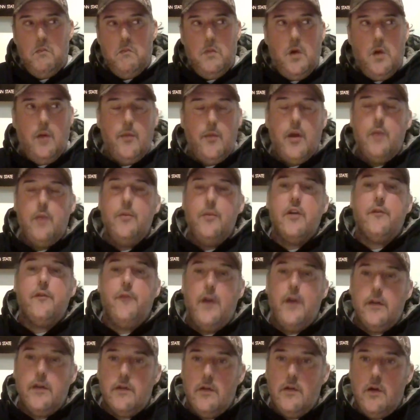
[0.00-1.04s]
I'm not a big
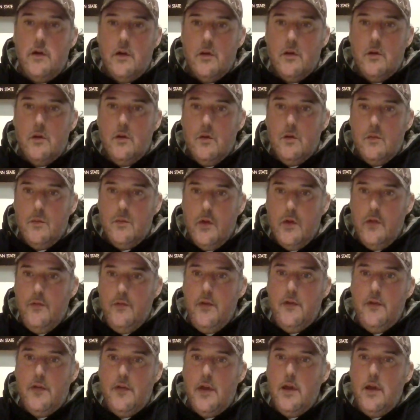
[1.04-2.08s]
pheasant hunter, but if
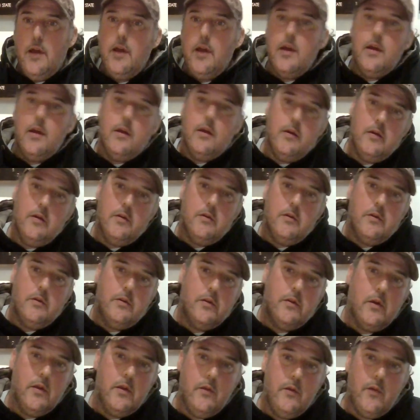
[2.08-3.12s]
you say, "Hey,
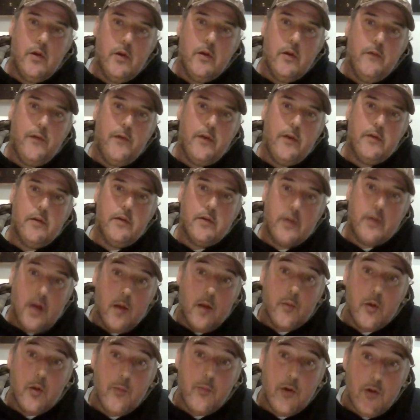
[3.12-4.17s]
Doug, you want to get pheasant? Can I
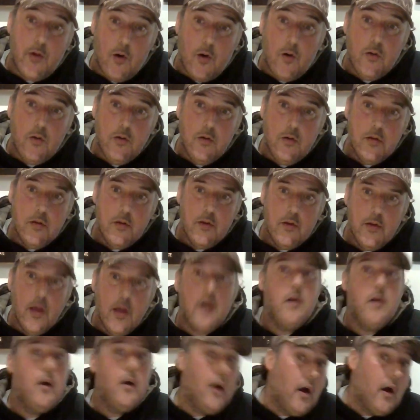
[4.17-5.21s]
bring my dog?"
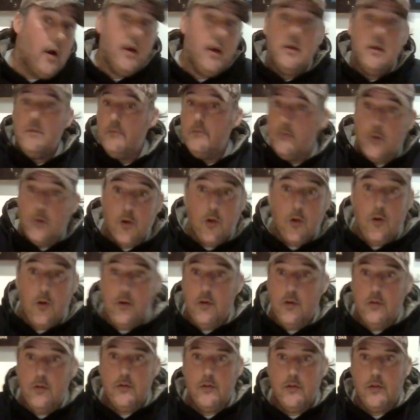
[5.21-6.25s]
Yeah, all right, we're
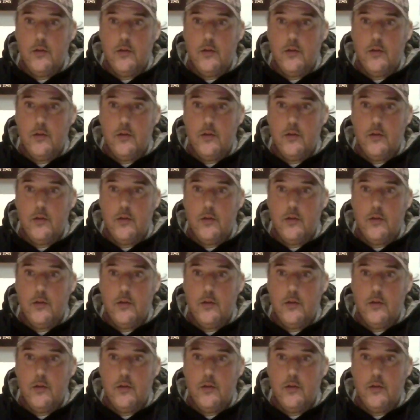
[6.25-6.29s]
going.